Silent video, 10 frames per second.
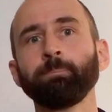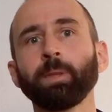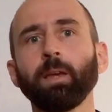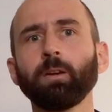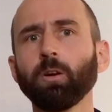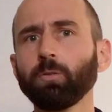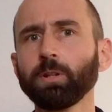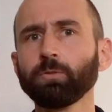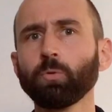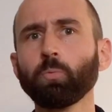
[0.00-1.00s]
According
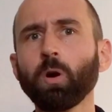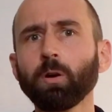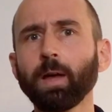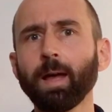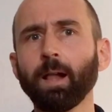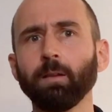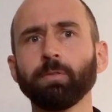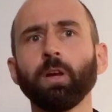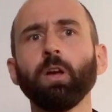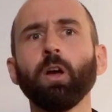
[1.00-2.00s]
to Rock Health,
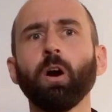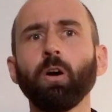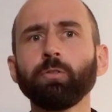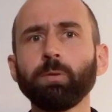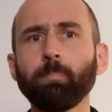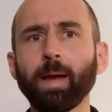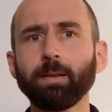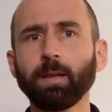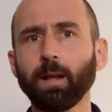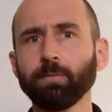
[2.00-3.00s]
on-demand
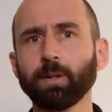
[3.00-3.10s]
healthcare